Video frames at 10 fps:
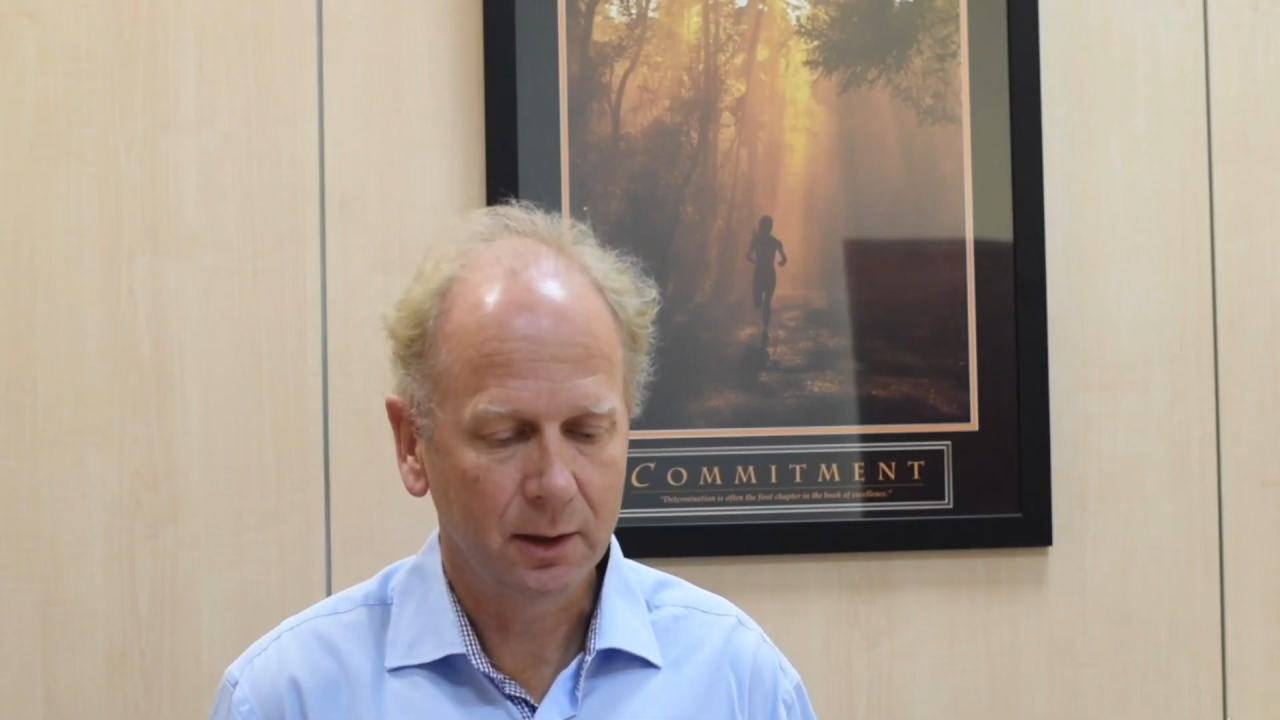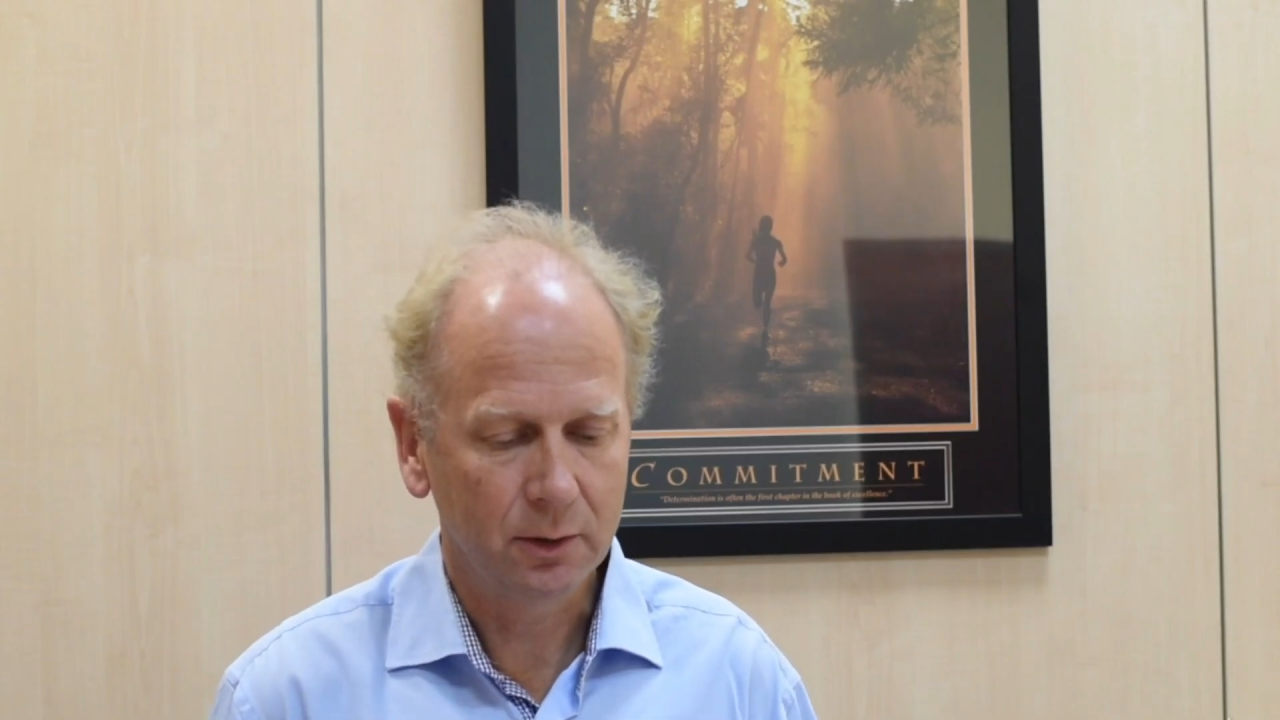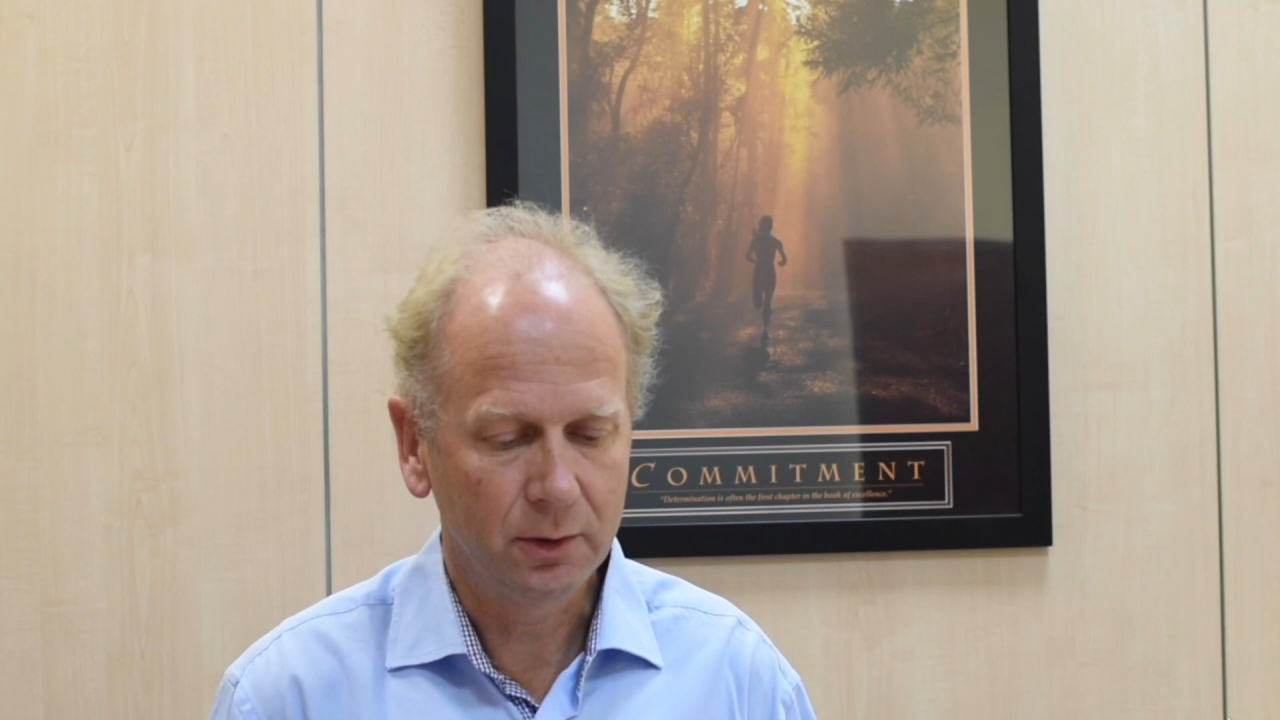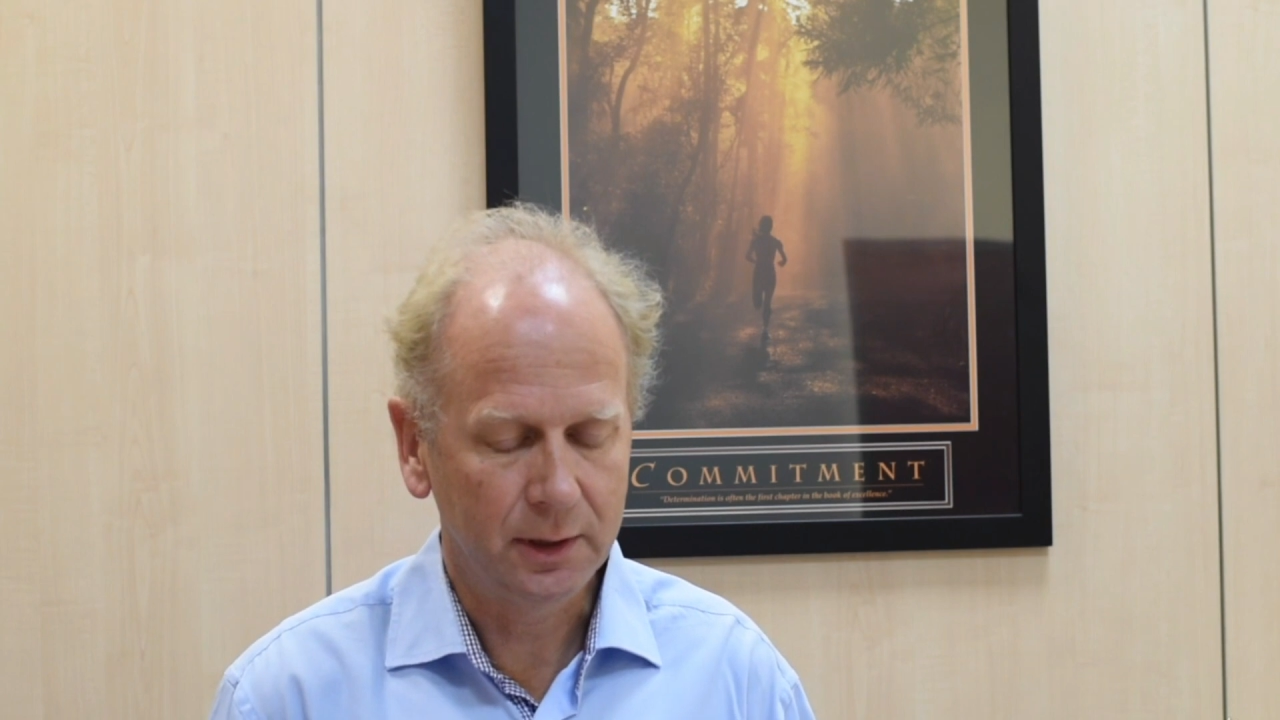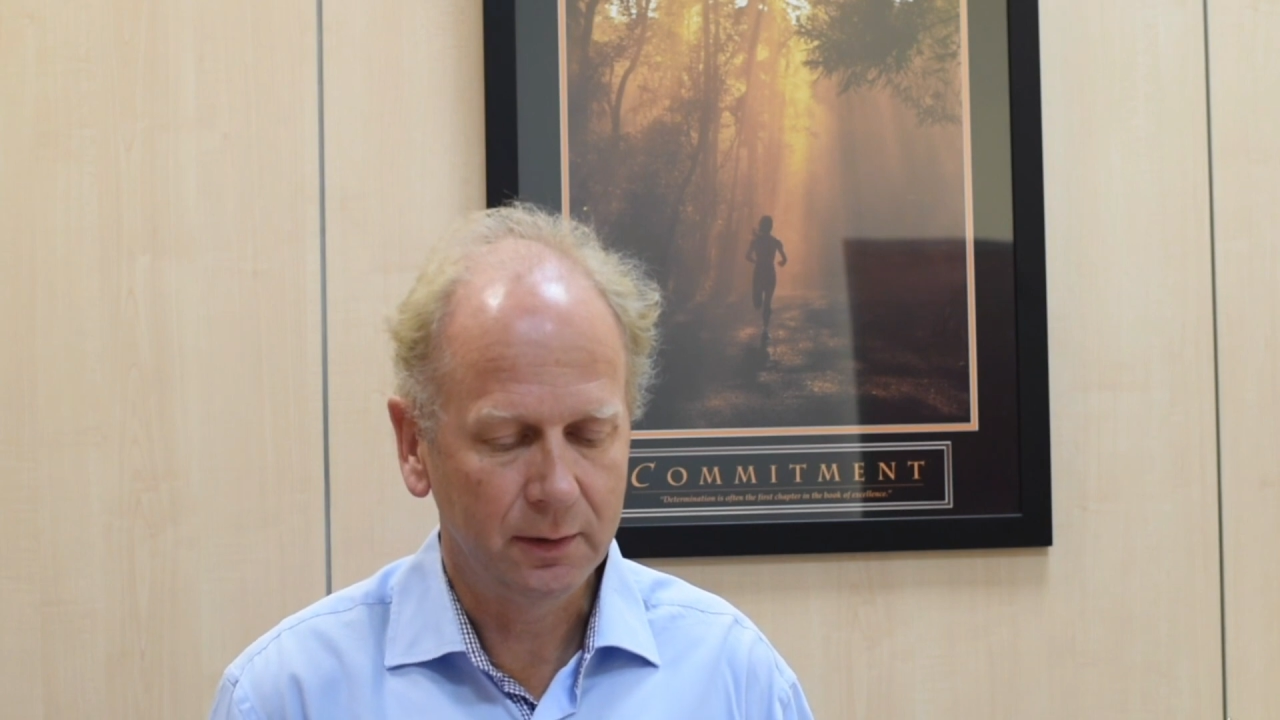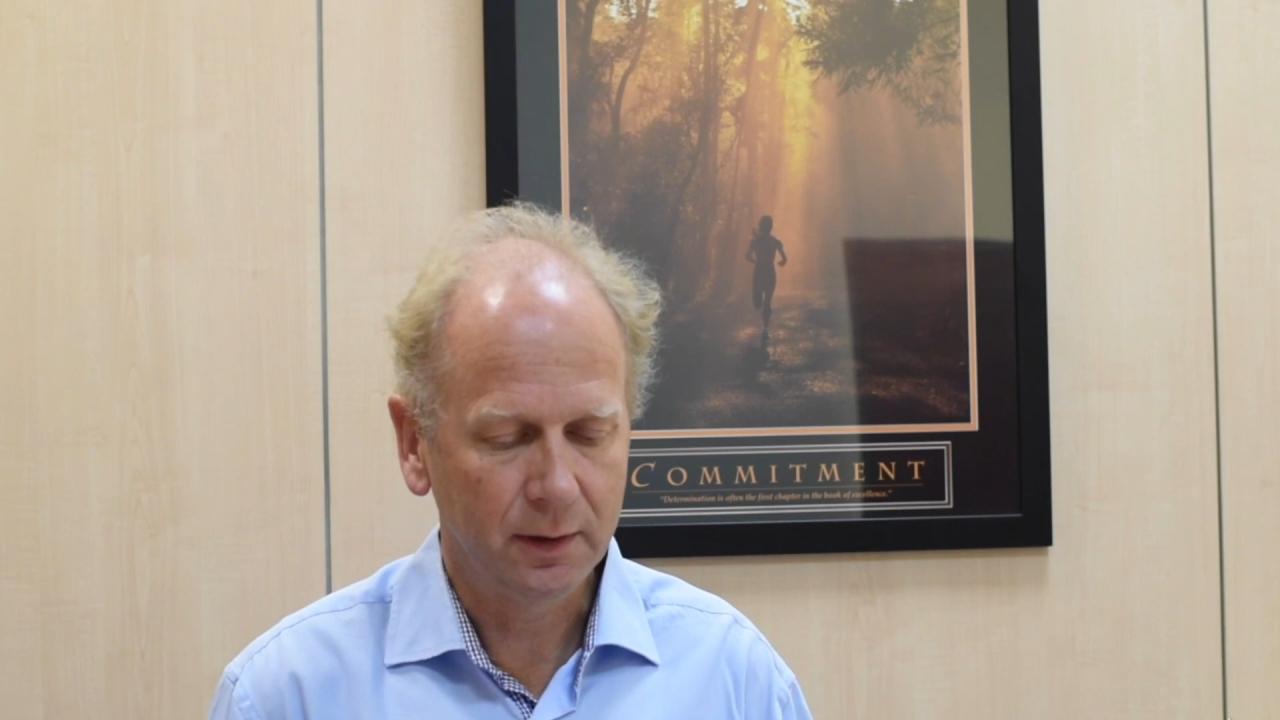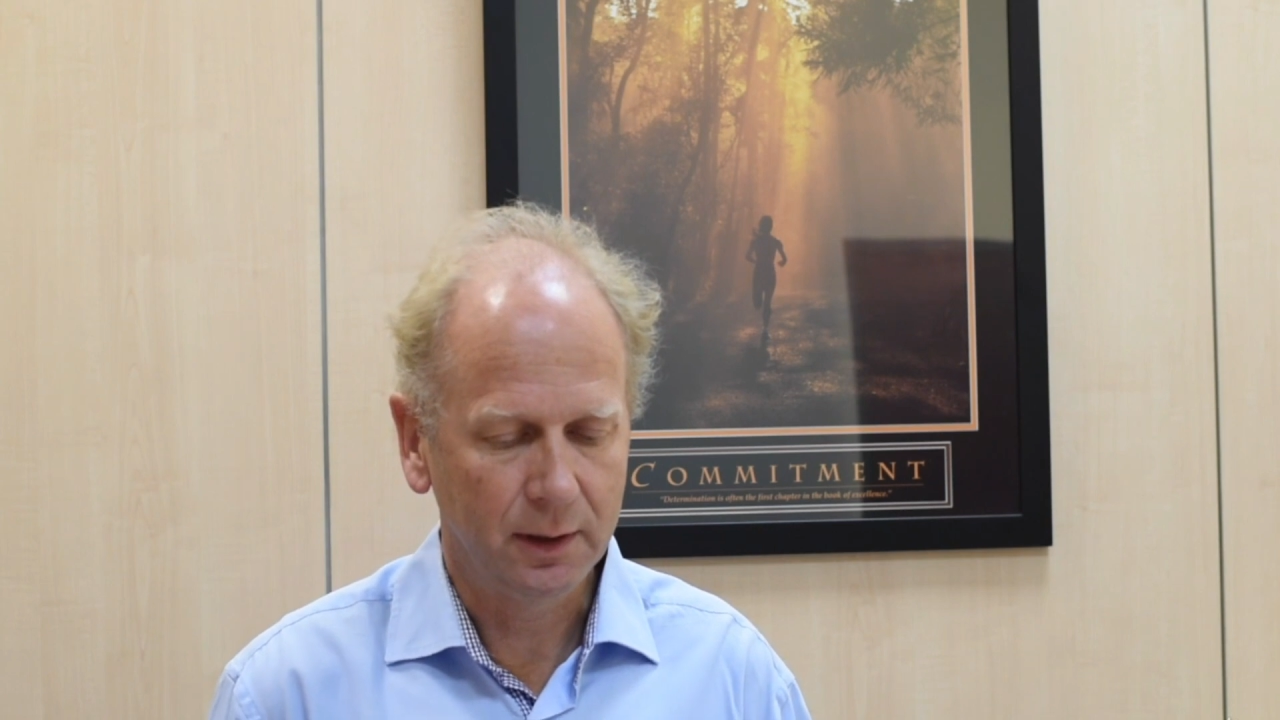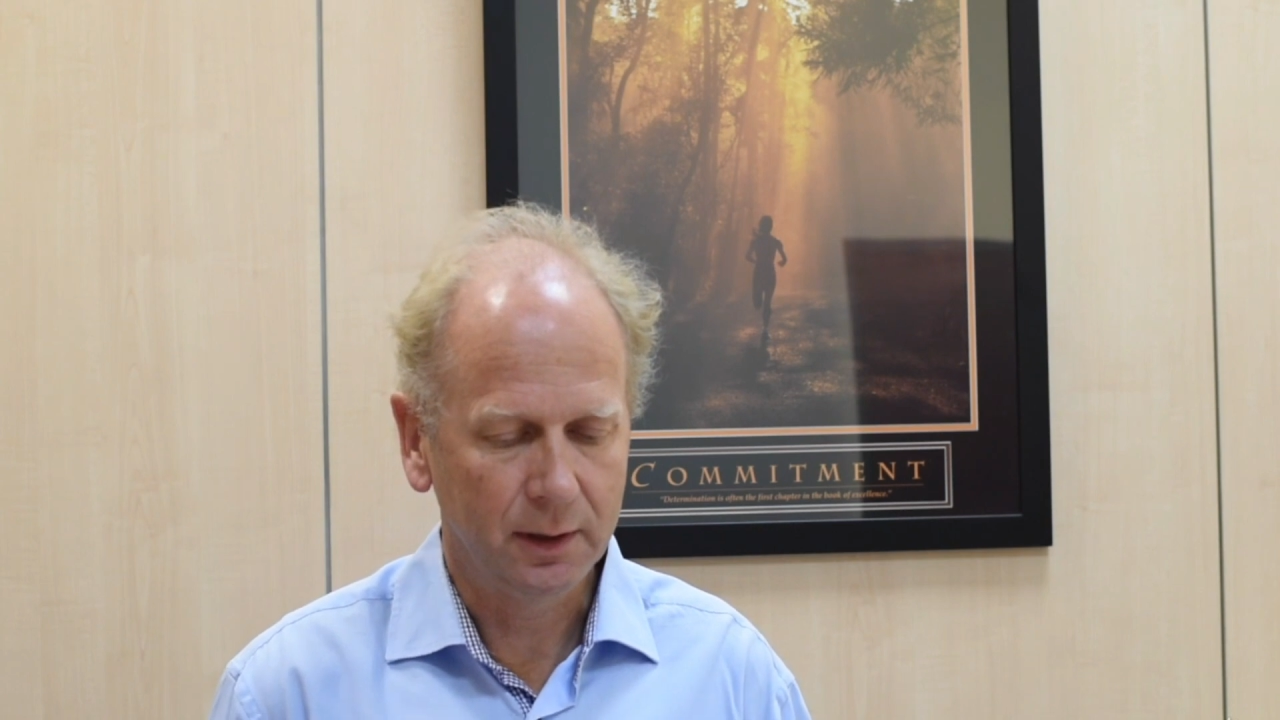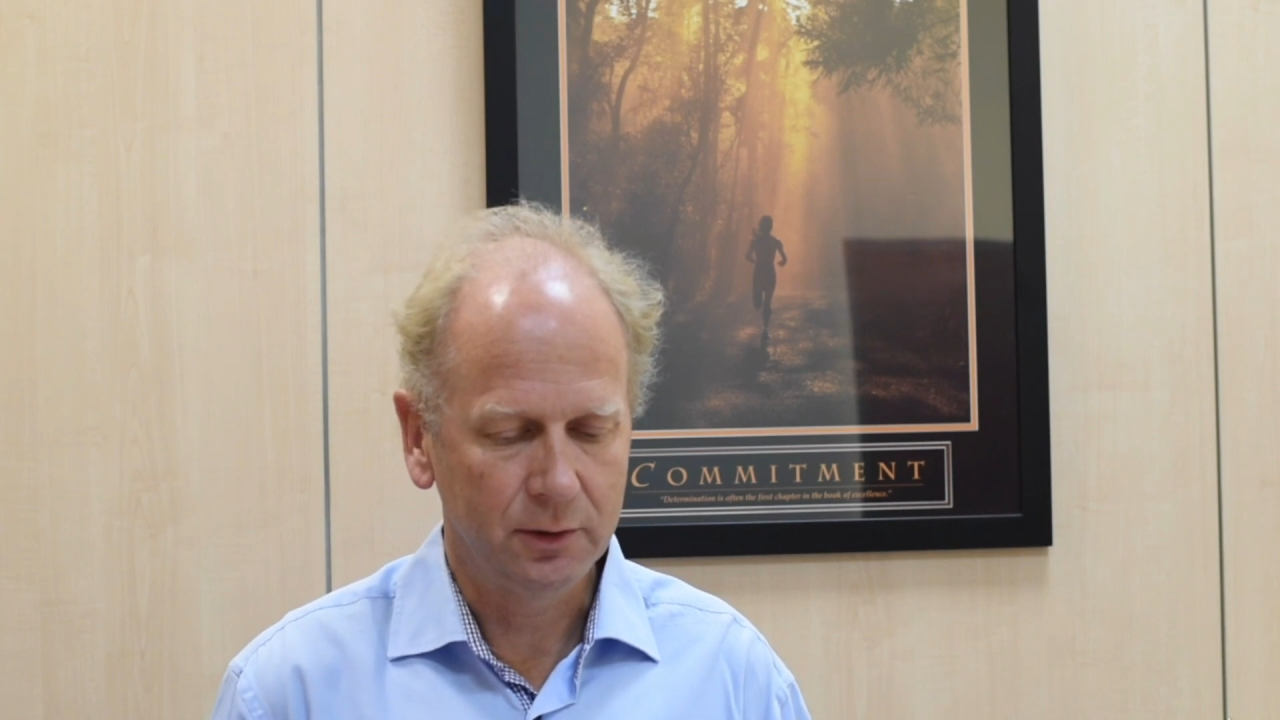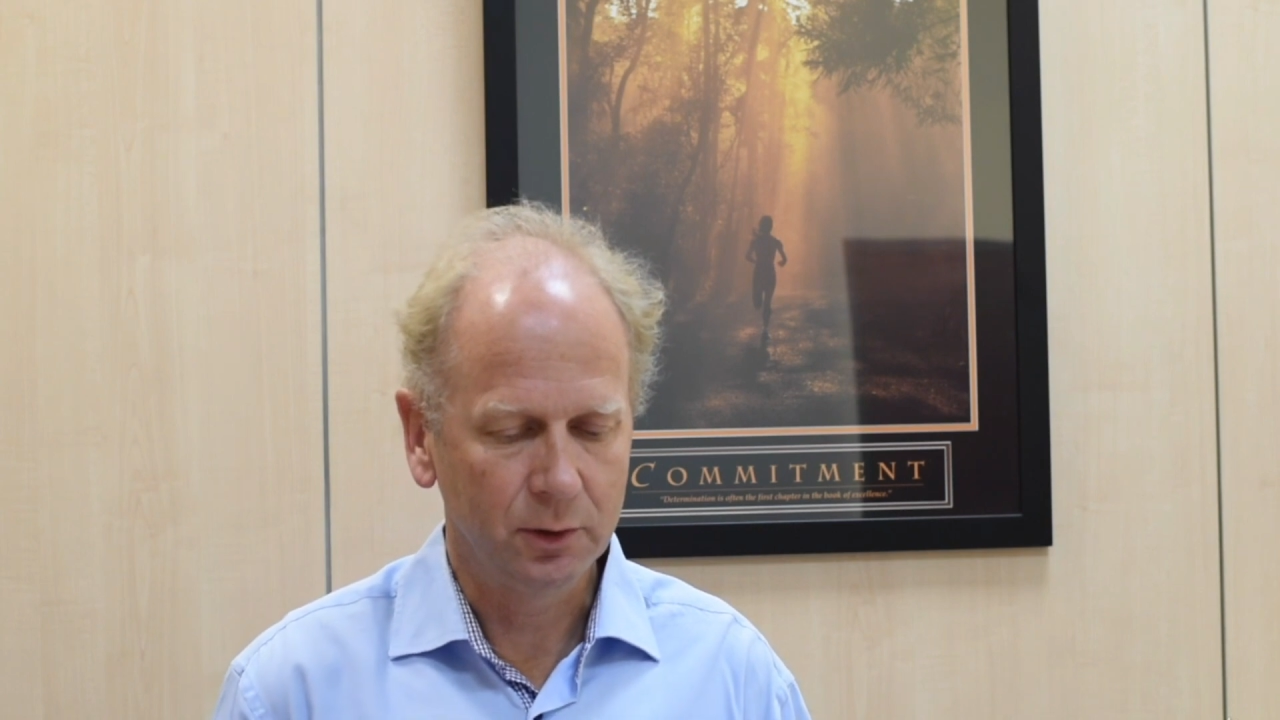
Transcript: are good in uh,